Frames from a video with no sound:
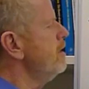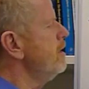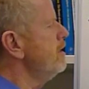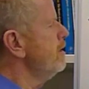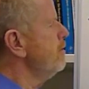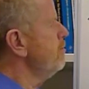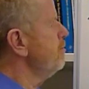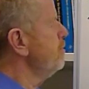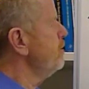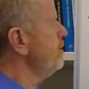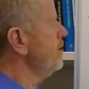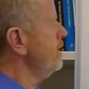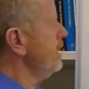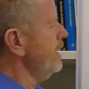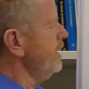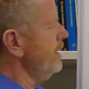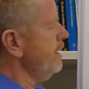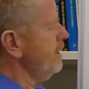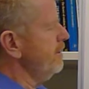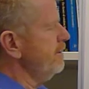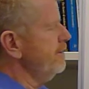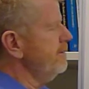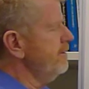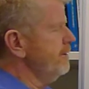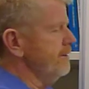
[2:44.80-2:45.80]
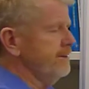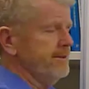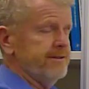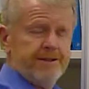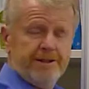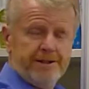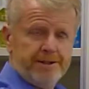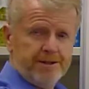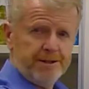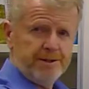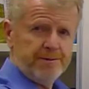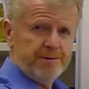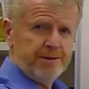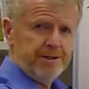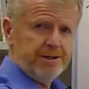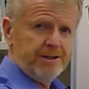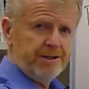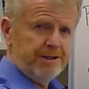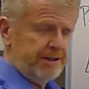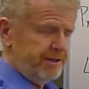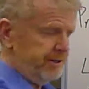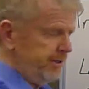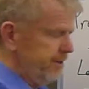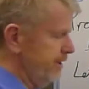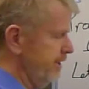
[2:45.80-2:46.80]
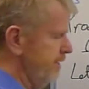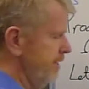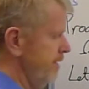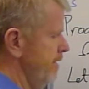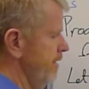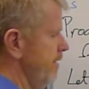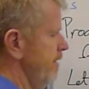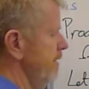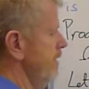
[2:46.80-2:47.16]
The point x is in omega I,